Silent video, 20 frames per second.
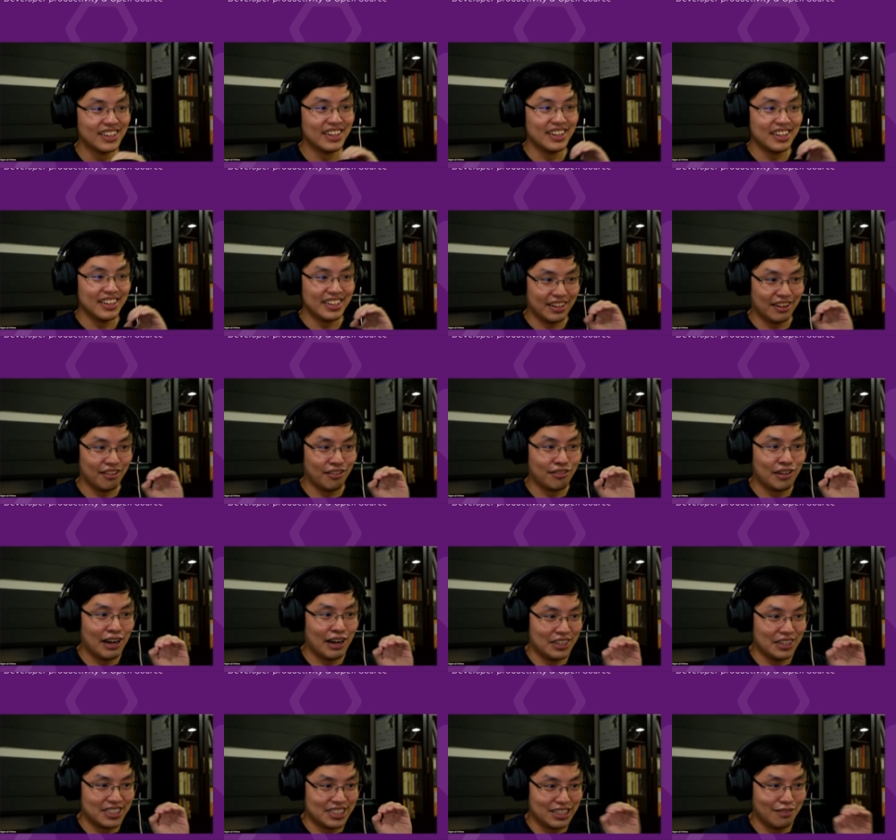the RAM
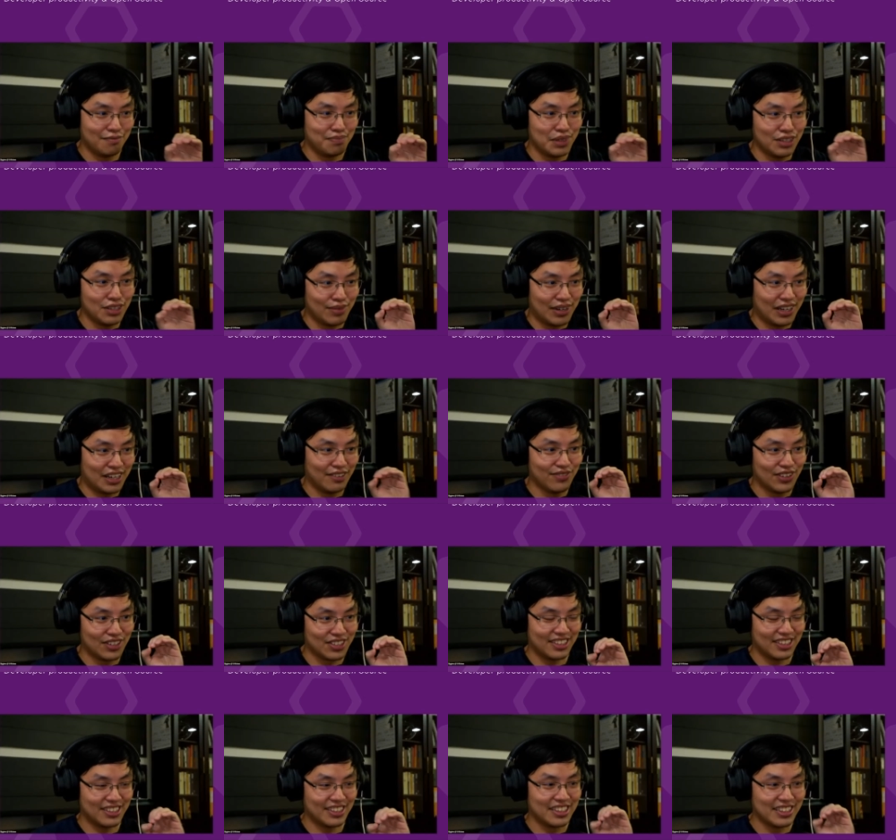and CPU by
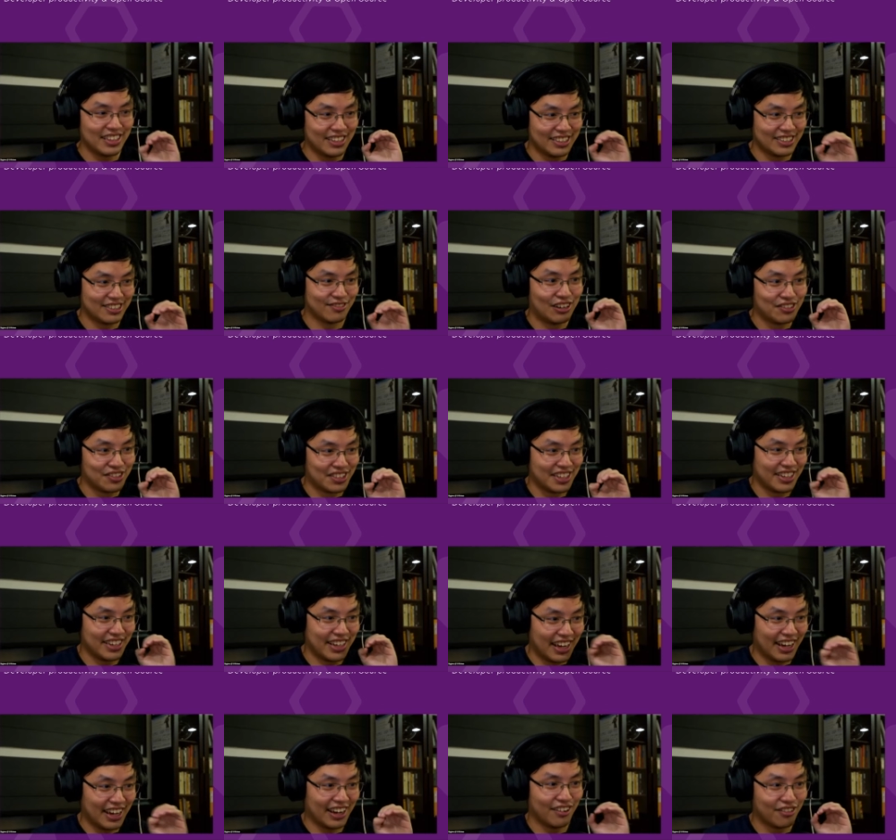InboxKitten is running
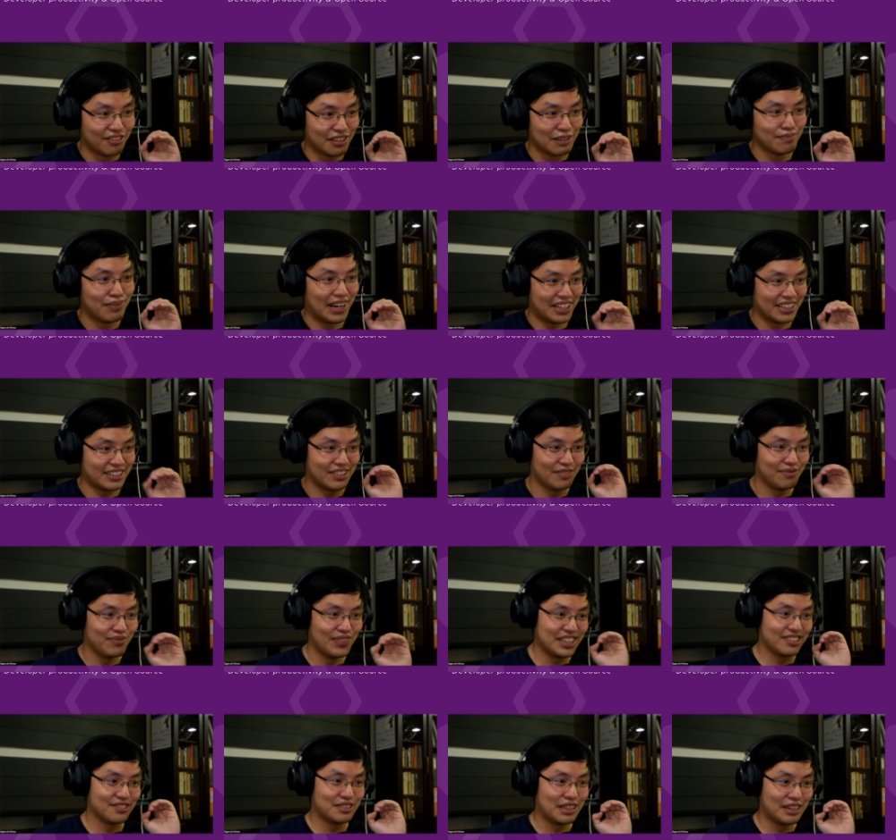error by
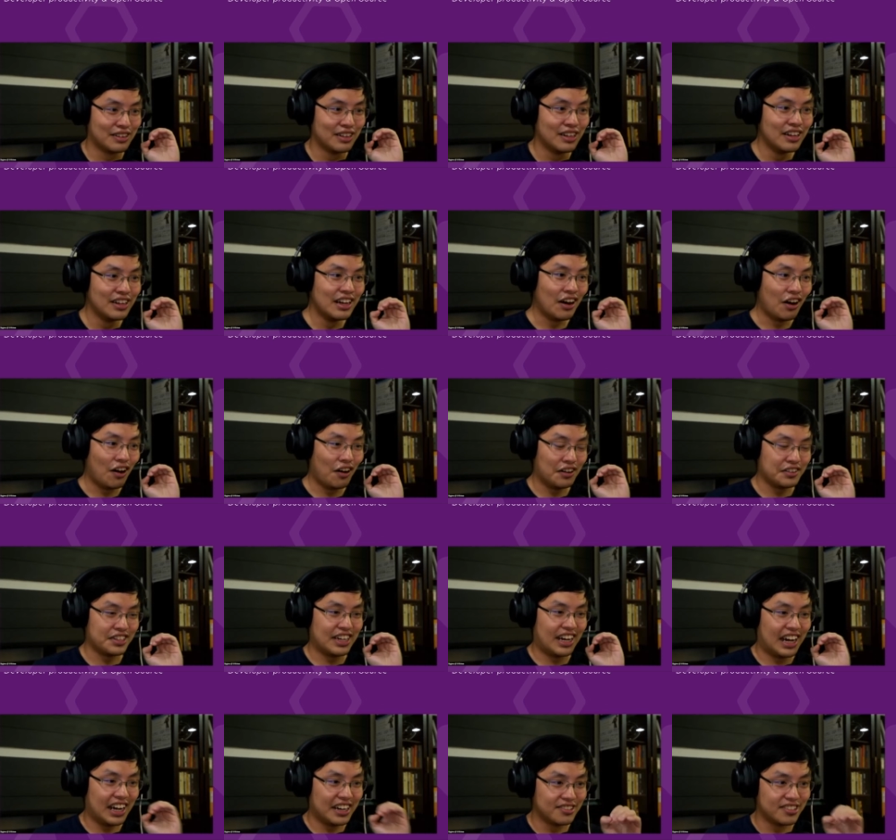compared to the
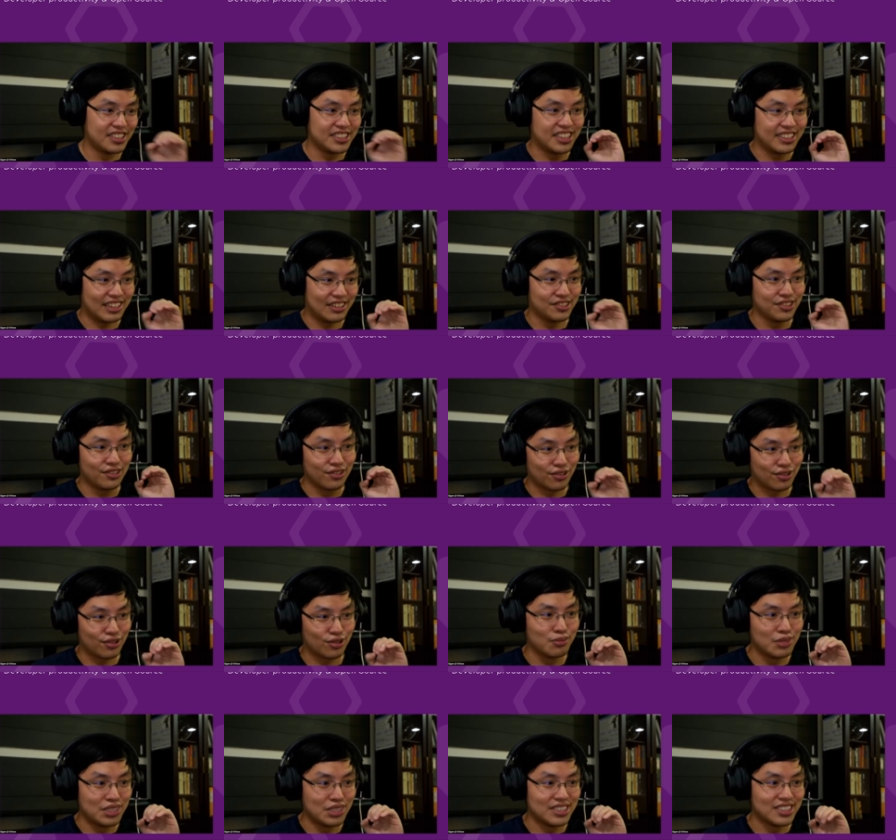hundreds and thousands of
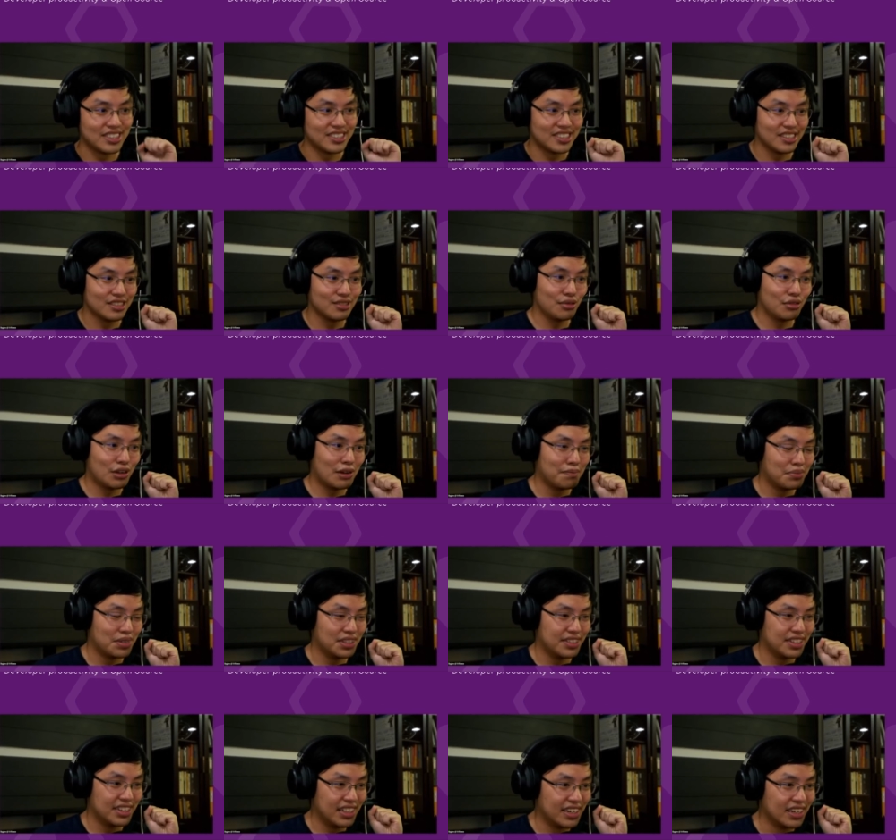Chrome instances we run per
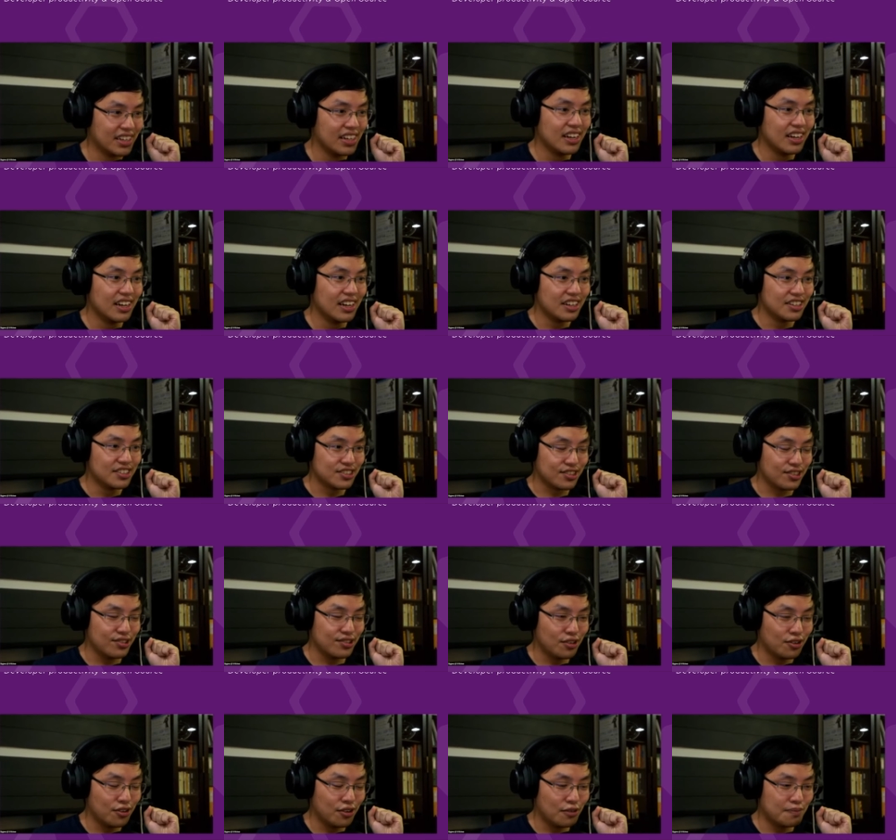day.
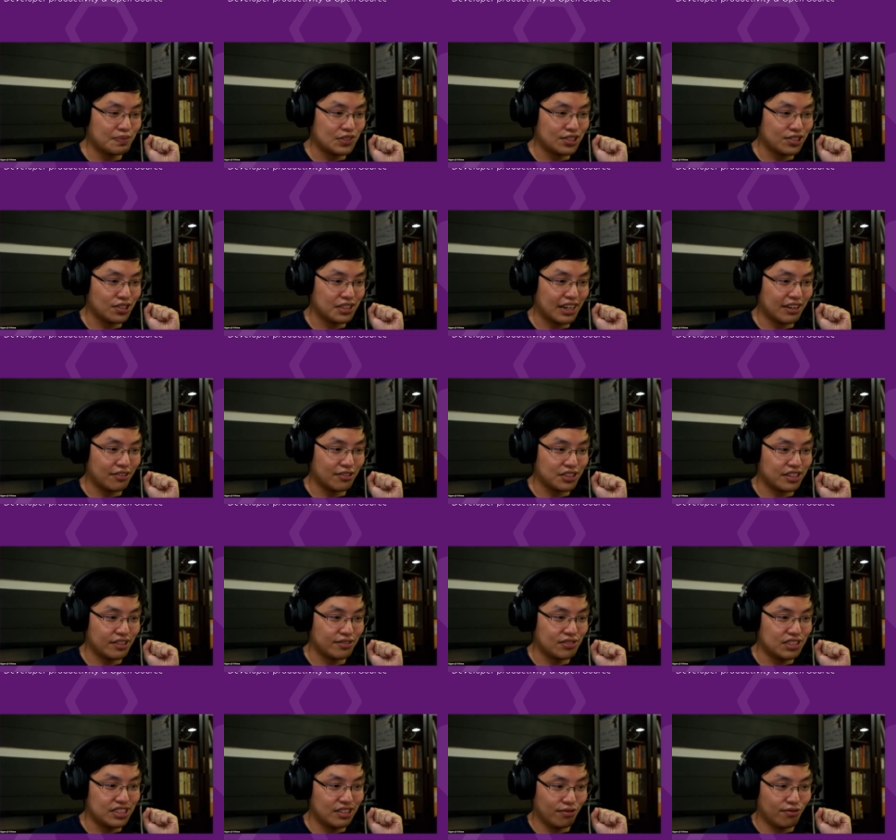So that was the
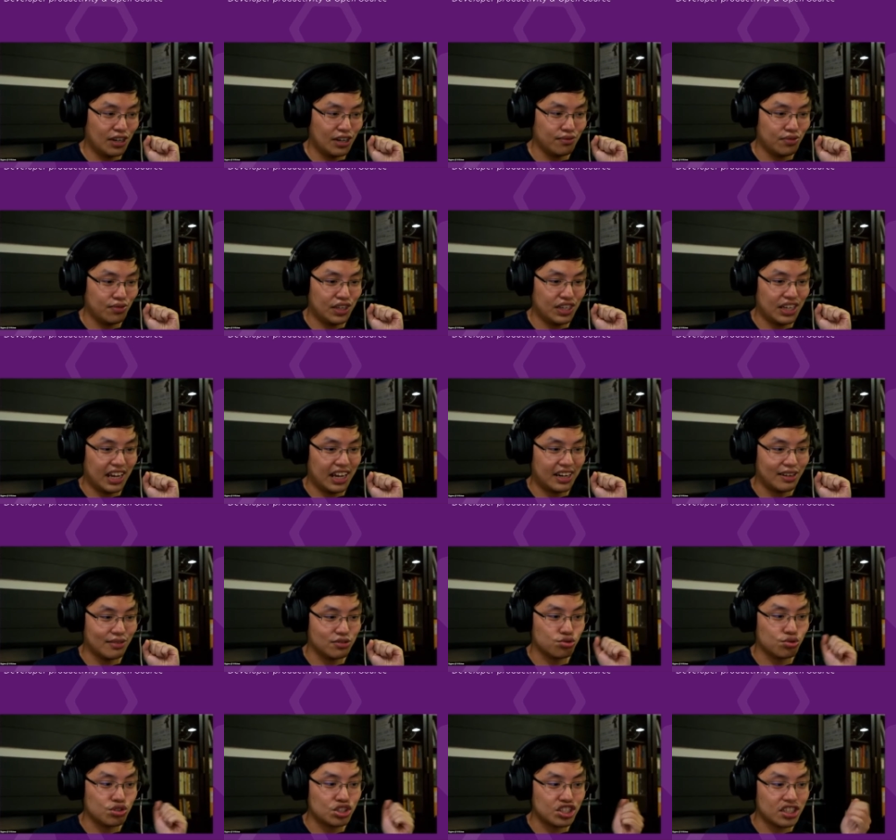reason why we end up
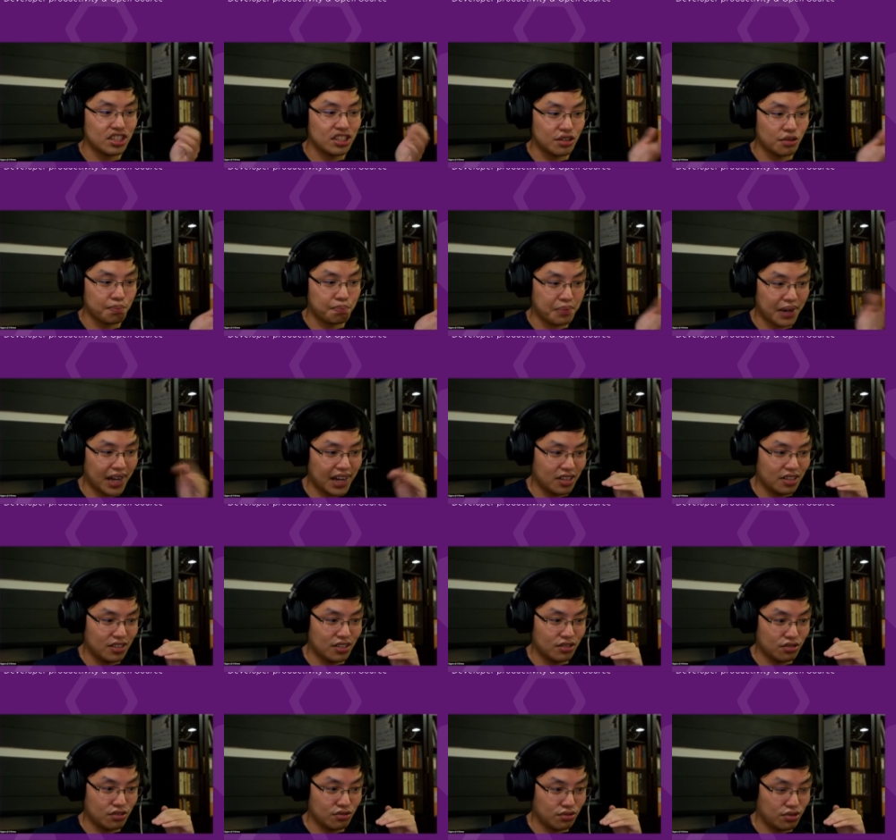switching it back
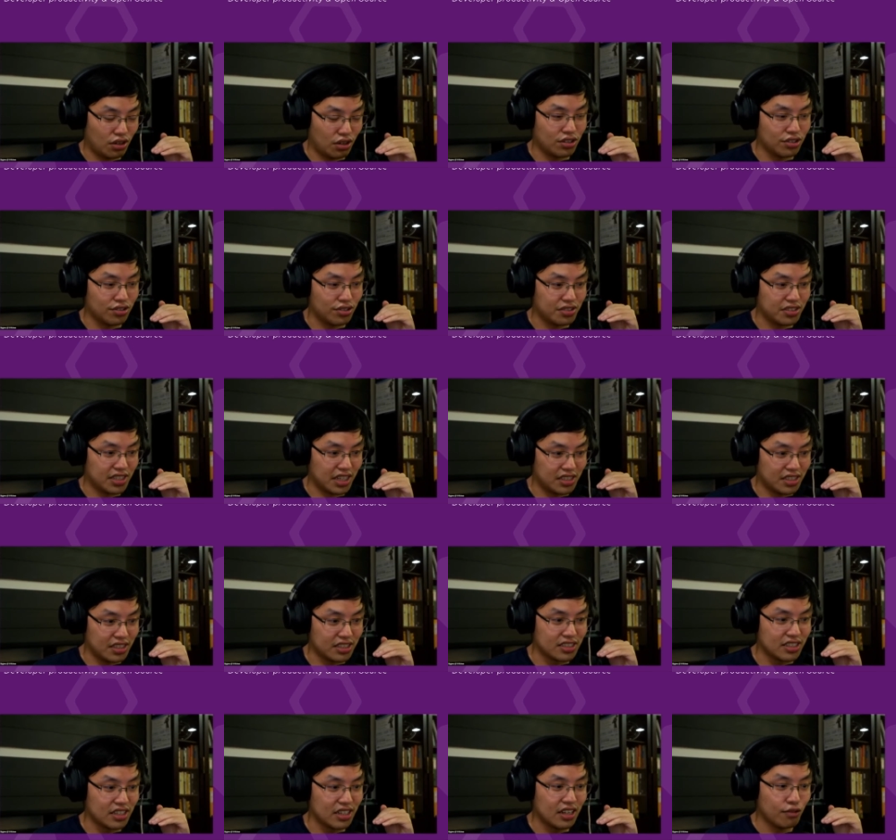to Docker
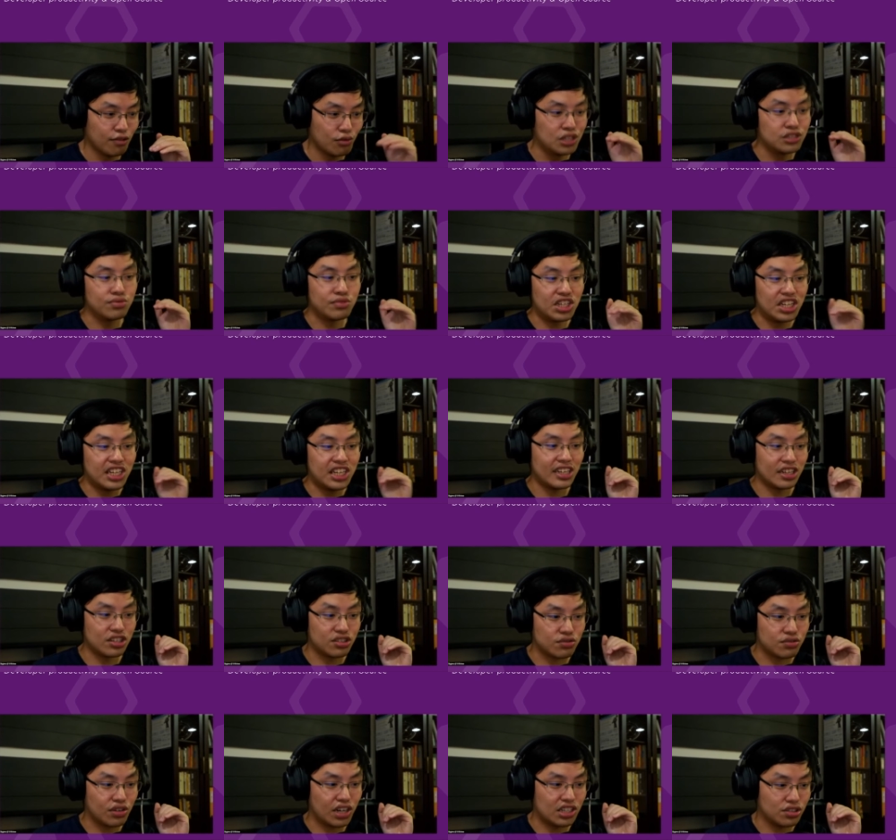containers once we hit that
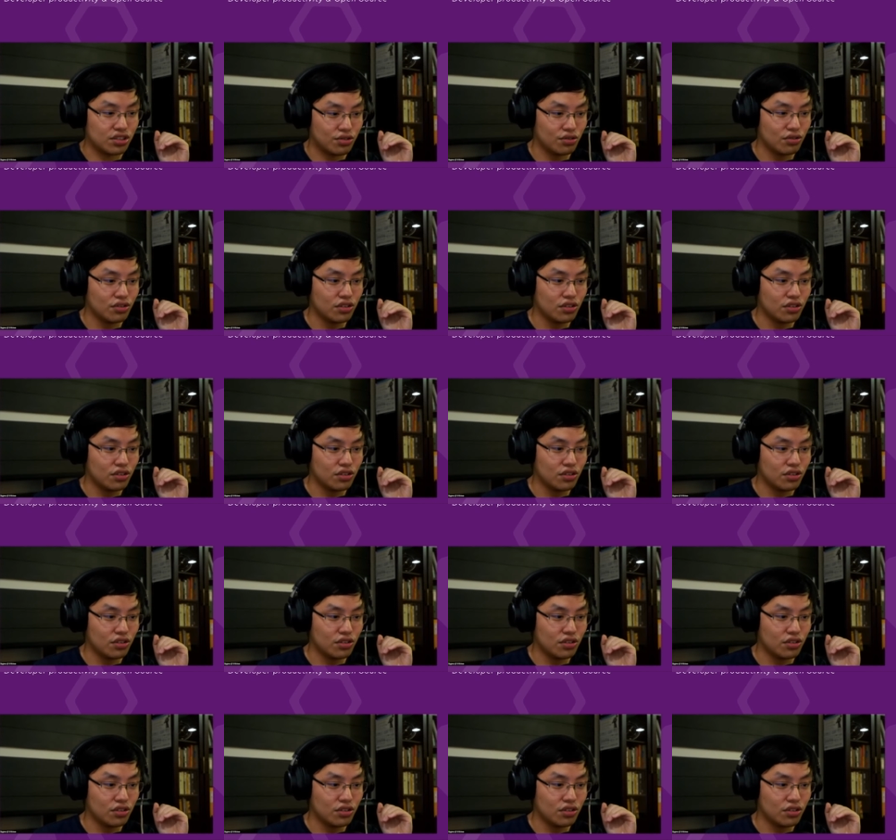threshold.